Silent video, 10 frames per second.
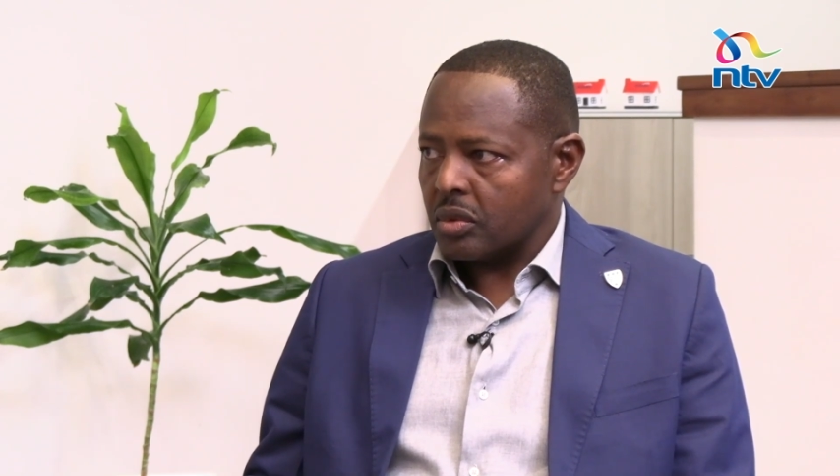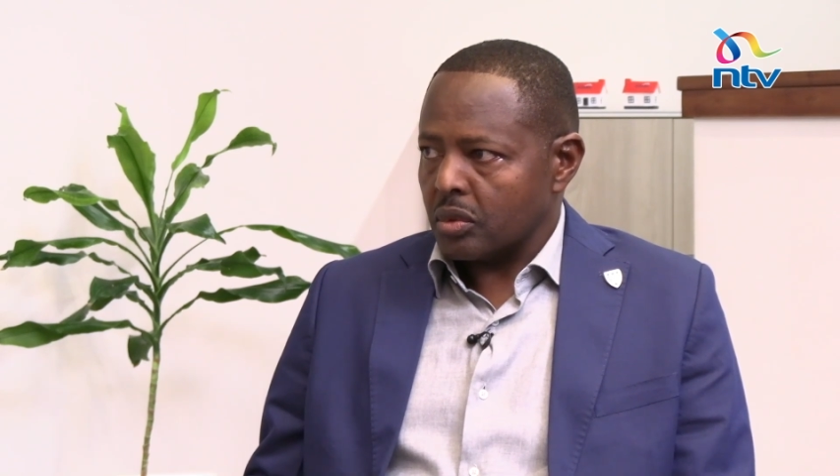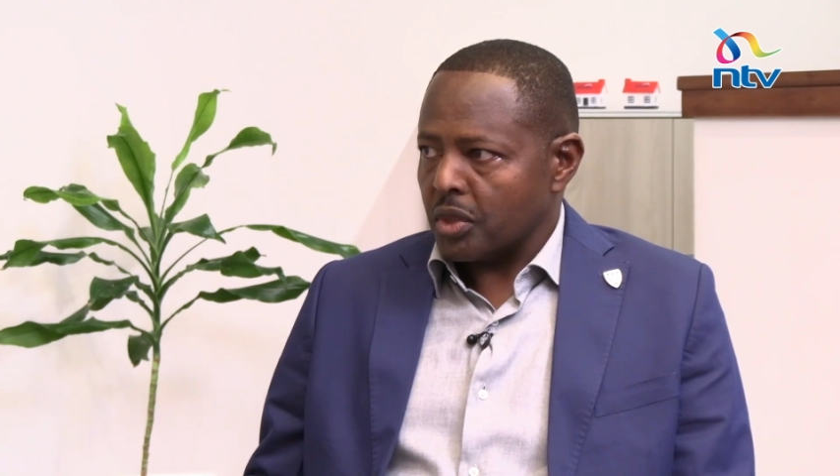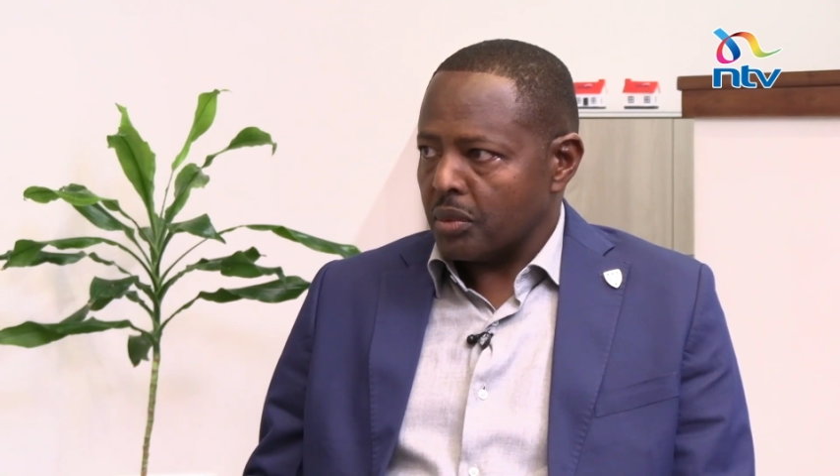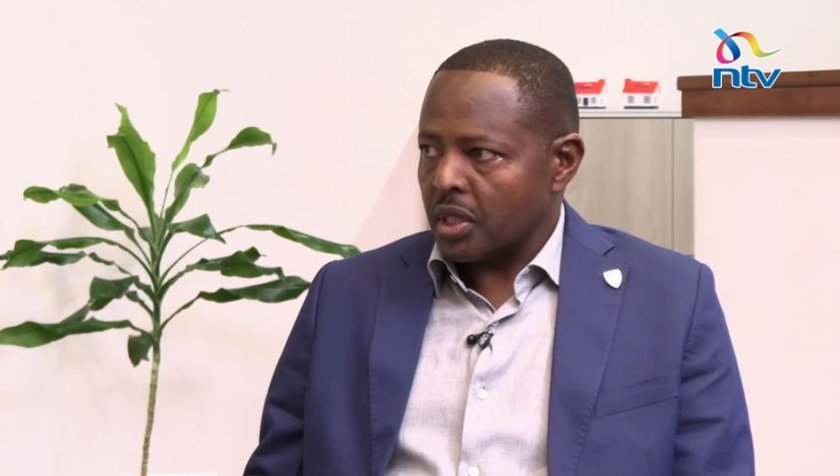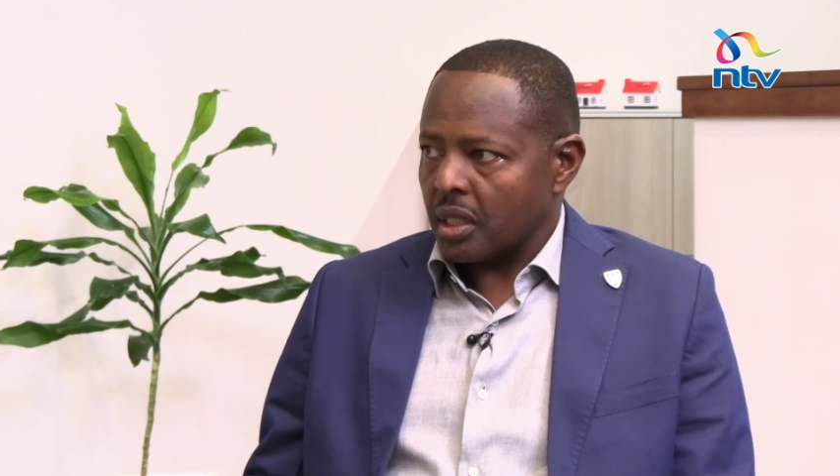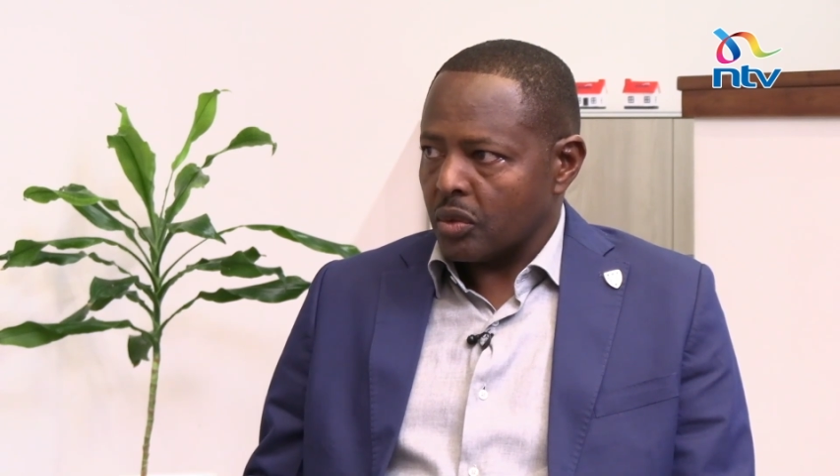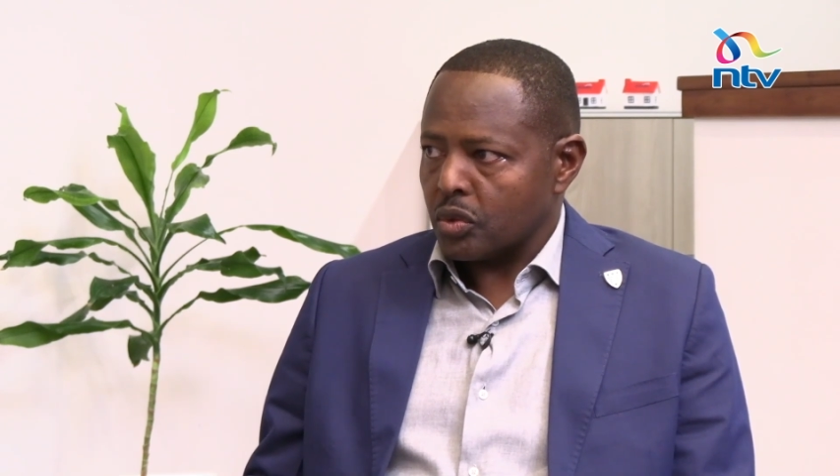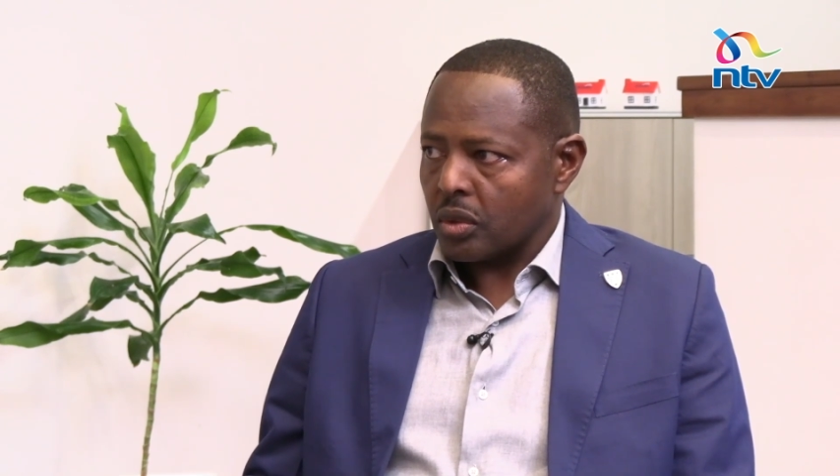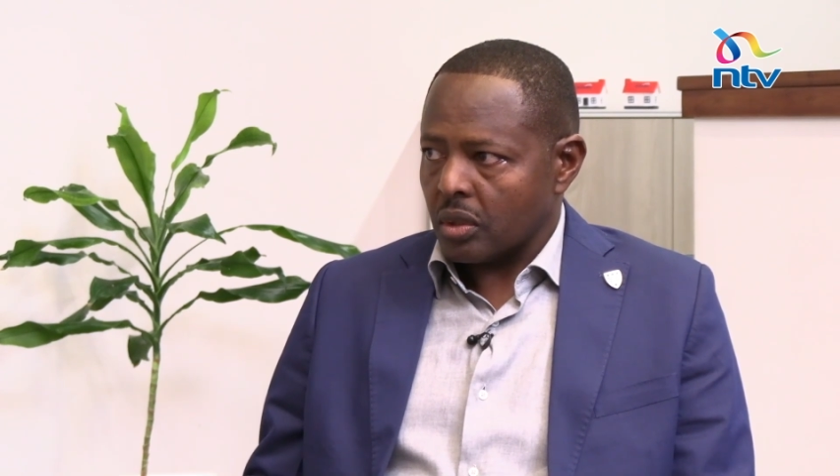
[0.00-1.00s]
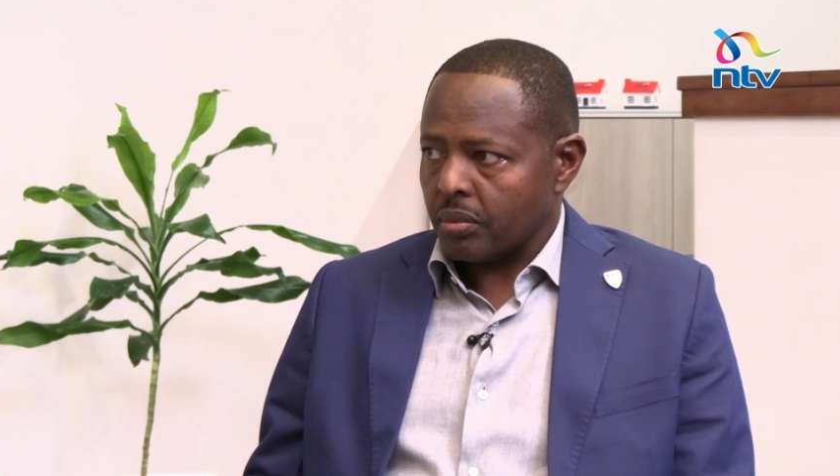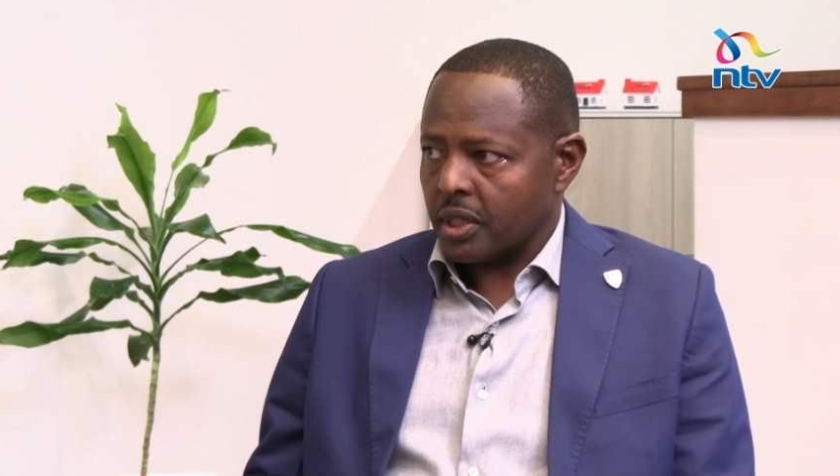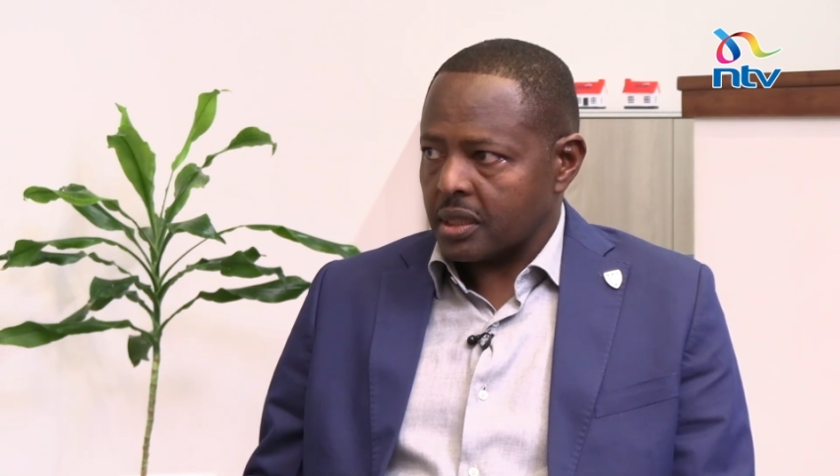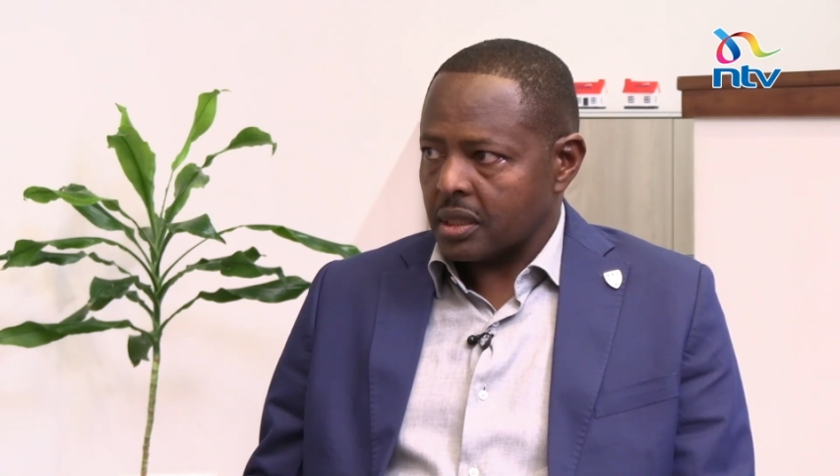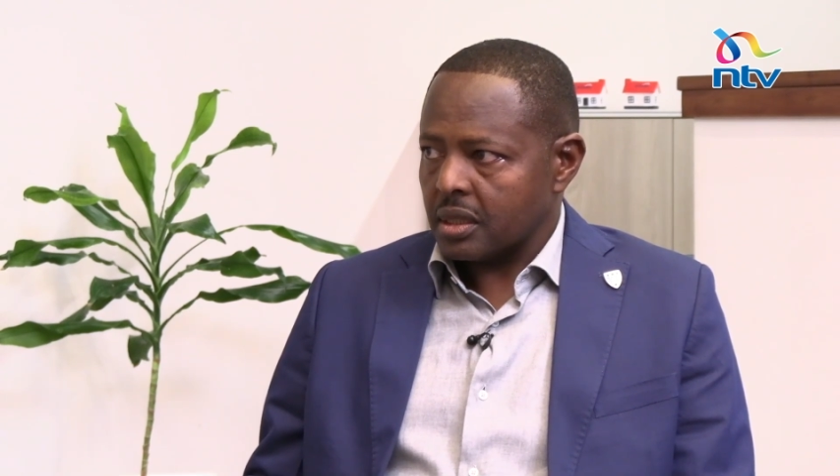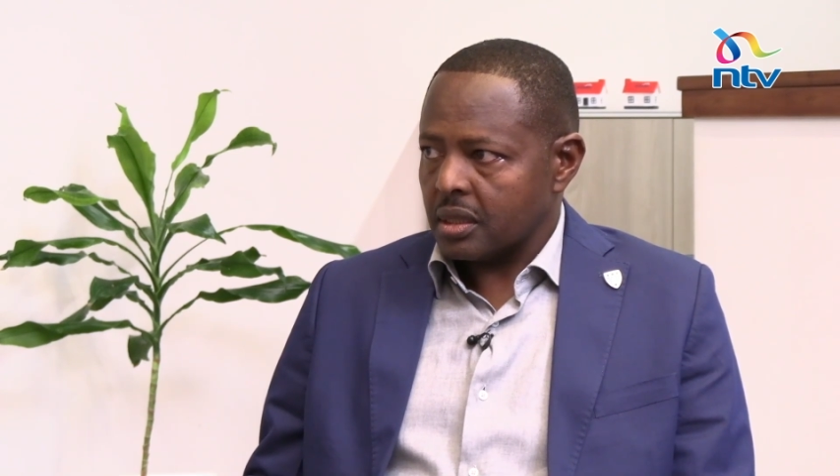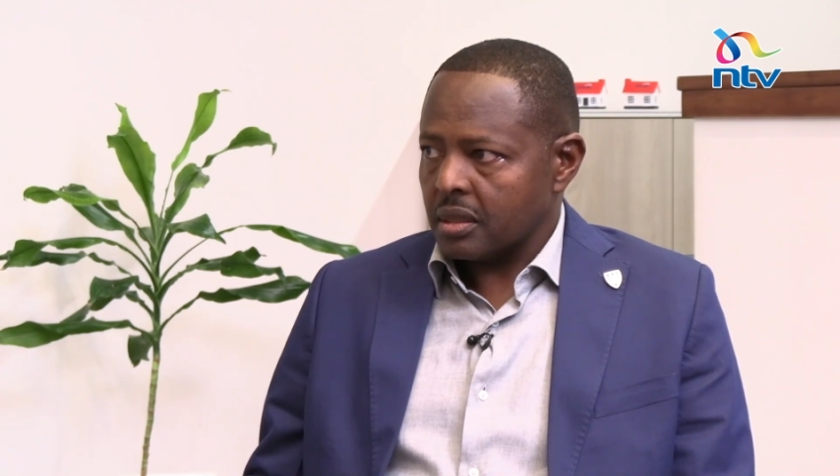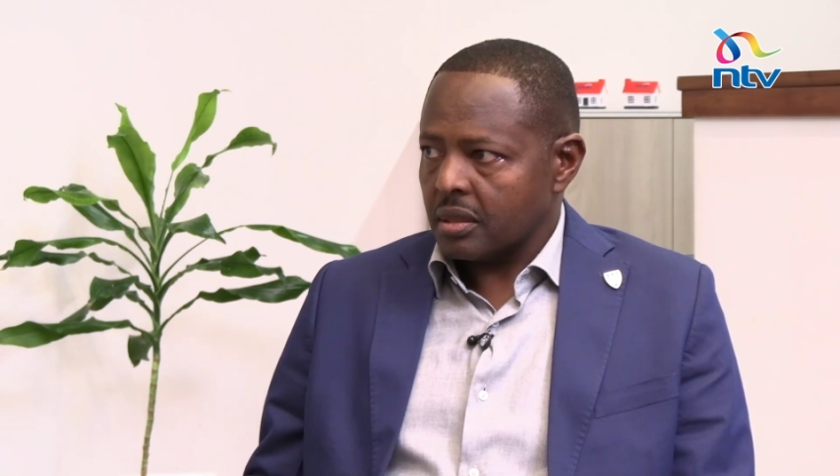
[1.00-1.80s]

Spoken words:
to maybe around 12%